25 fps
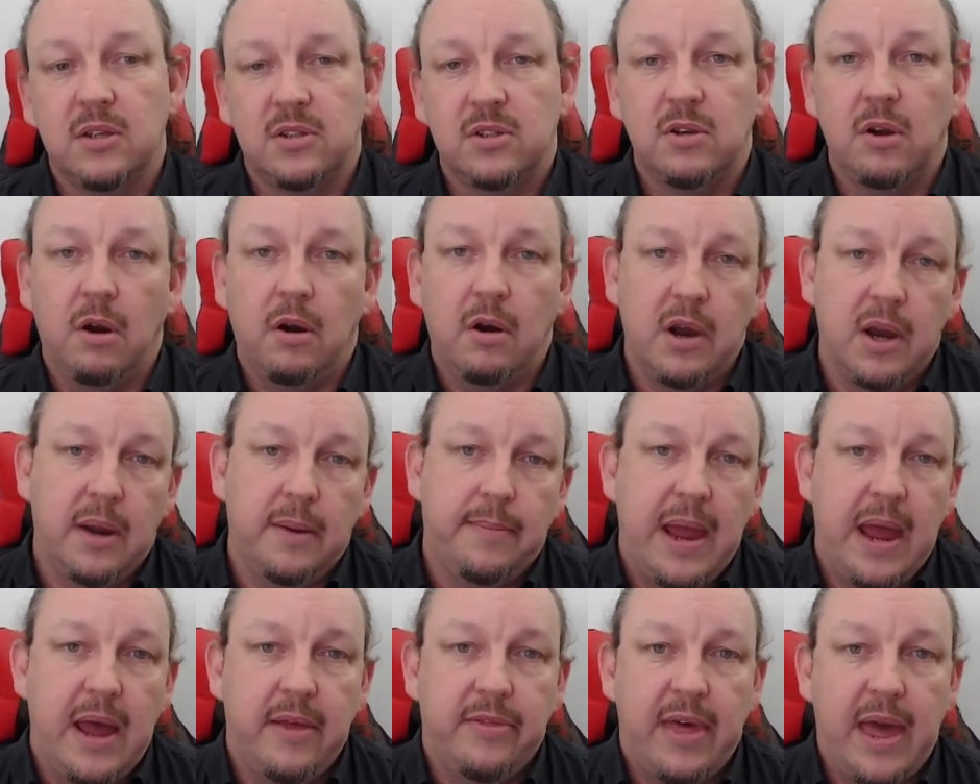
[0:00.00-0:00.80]
Sorry
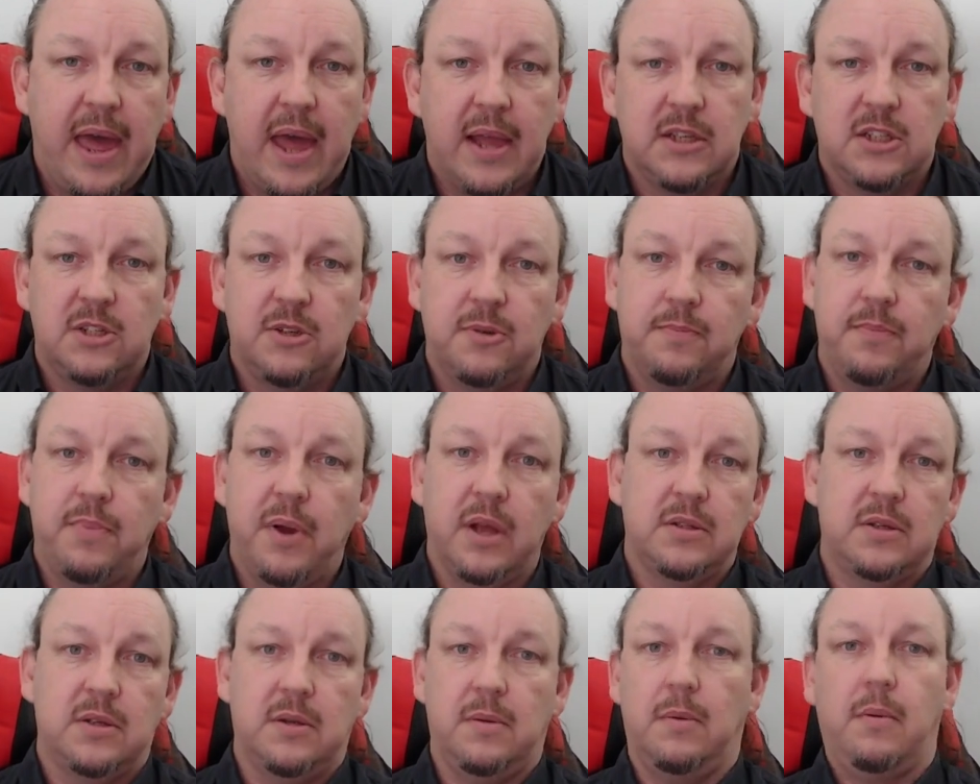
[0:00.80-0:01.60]
about that,
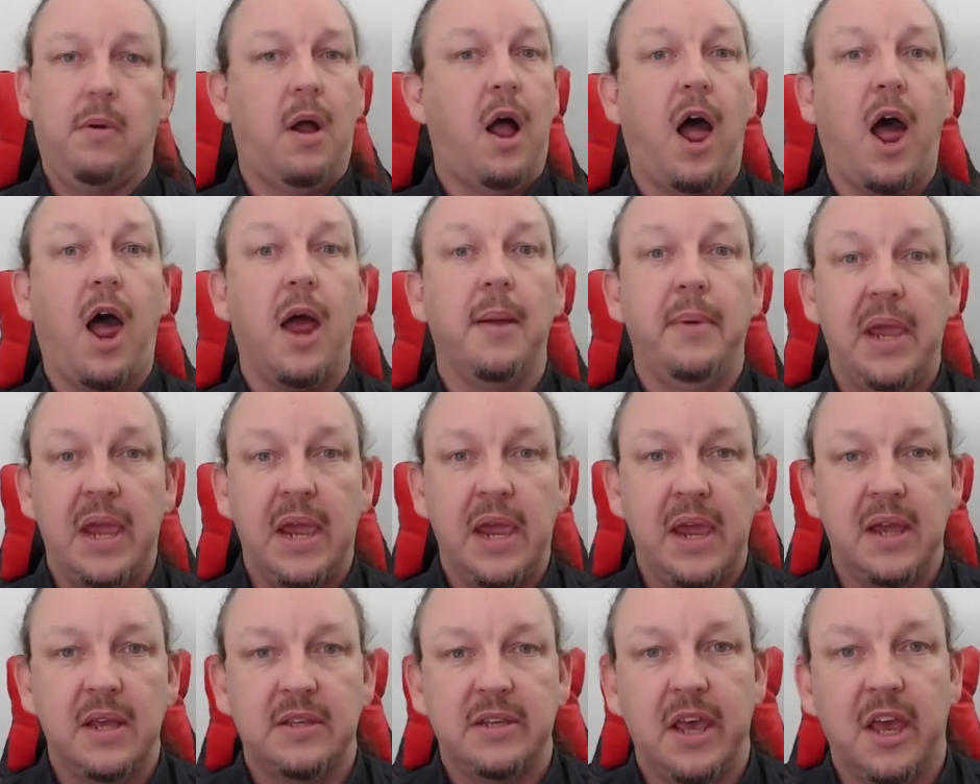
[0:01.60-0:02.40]
but I'm
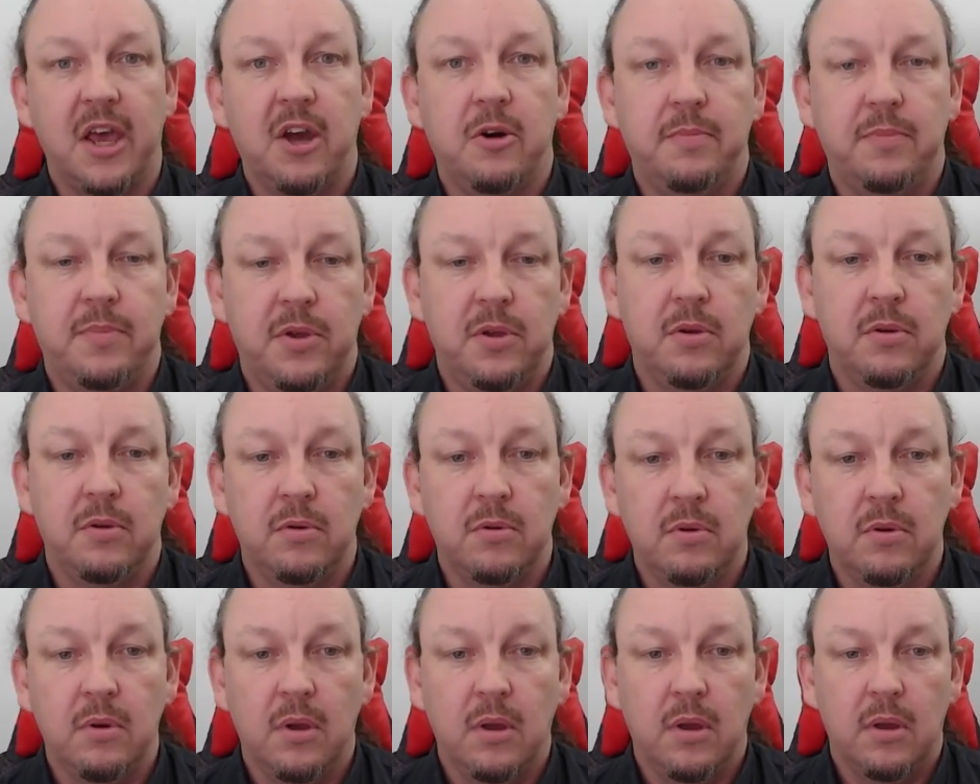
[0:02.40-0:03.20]
here to help
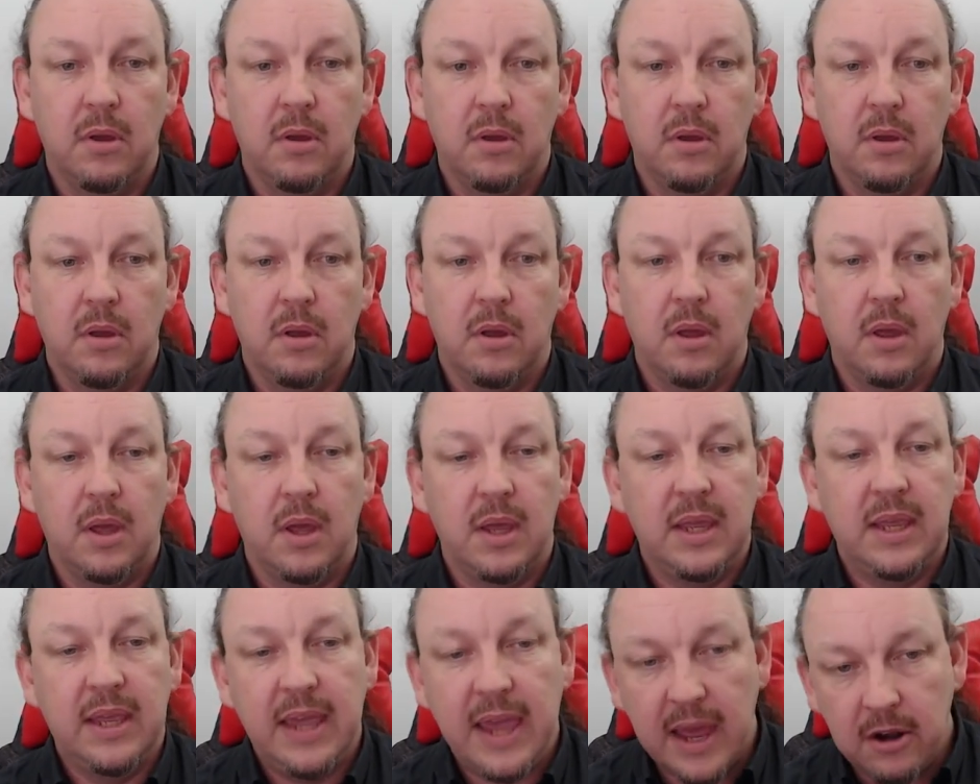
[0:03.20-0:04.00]
you
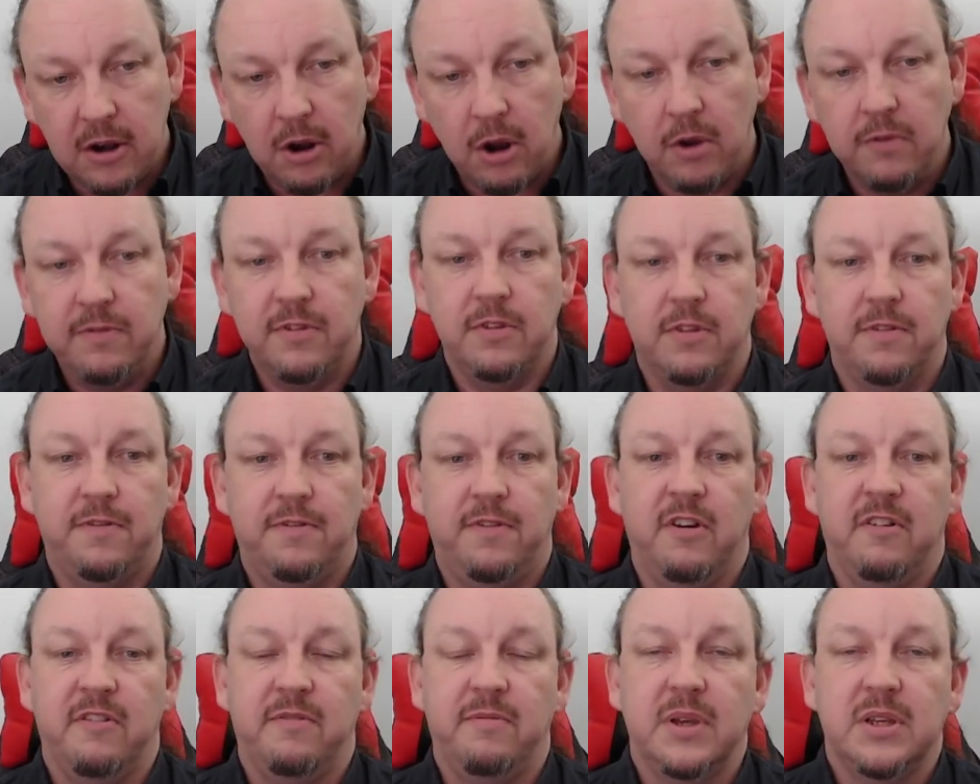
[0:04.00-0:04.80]
get over the
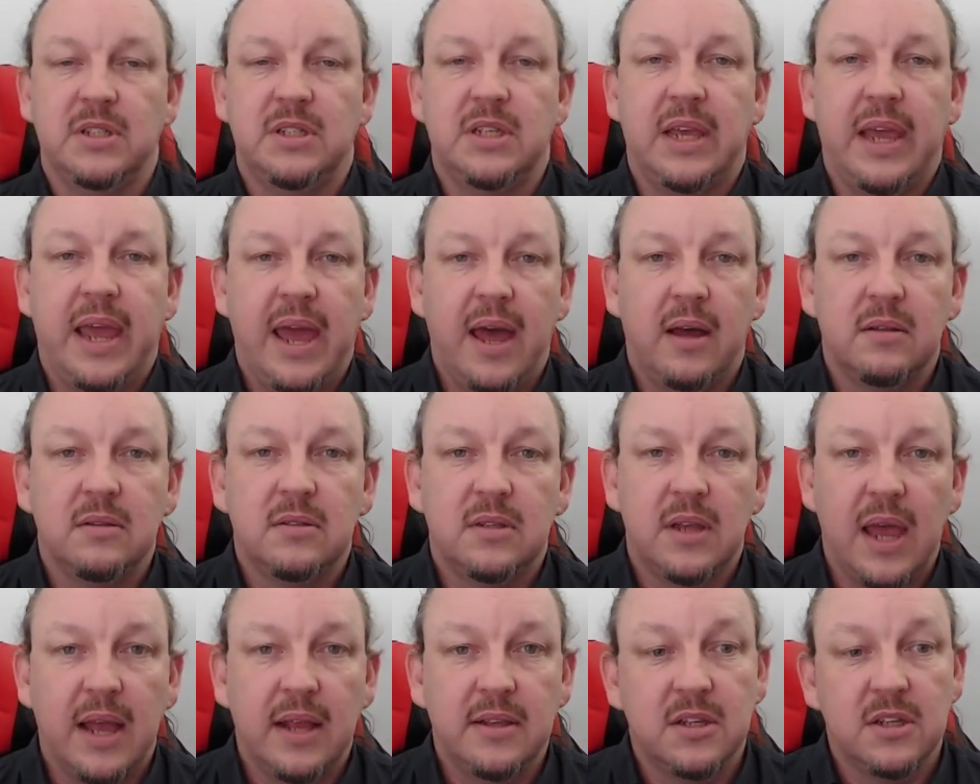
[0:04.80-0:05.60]
fear of missing
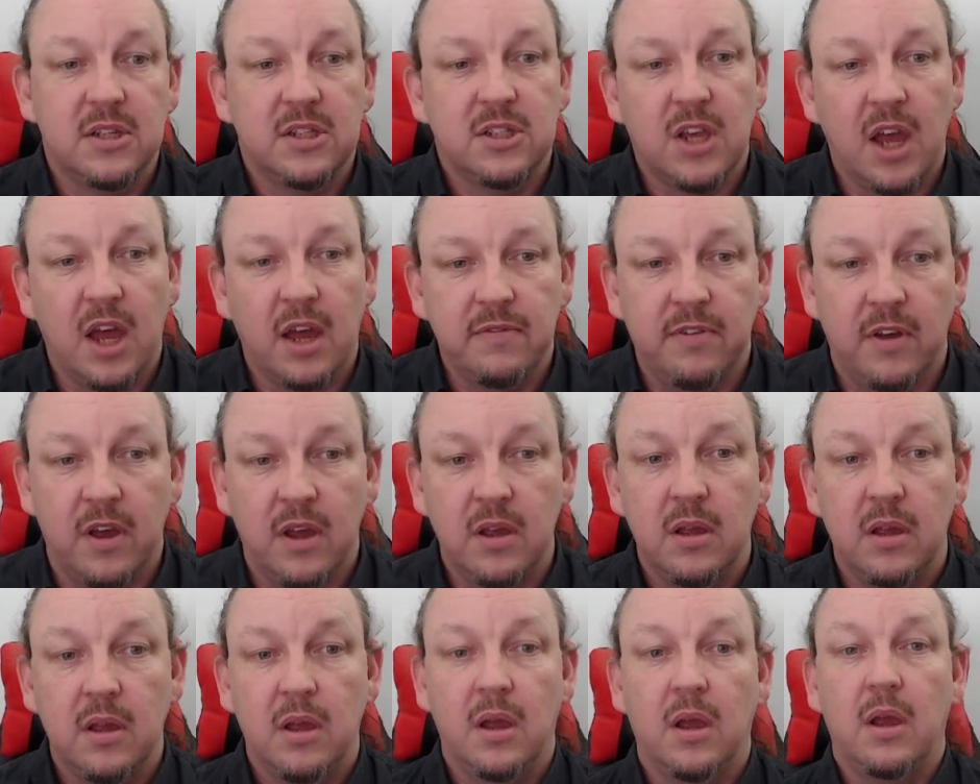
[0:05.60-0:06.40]
out and
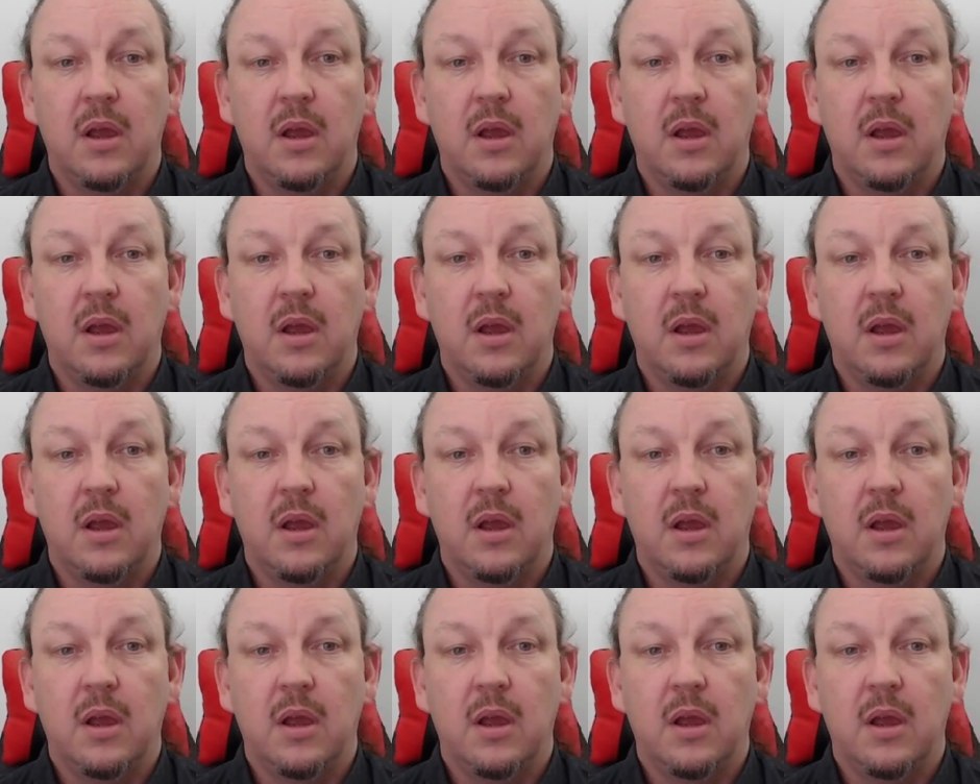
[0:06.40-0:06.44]
discover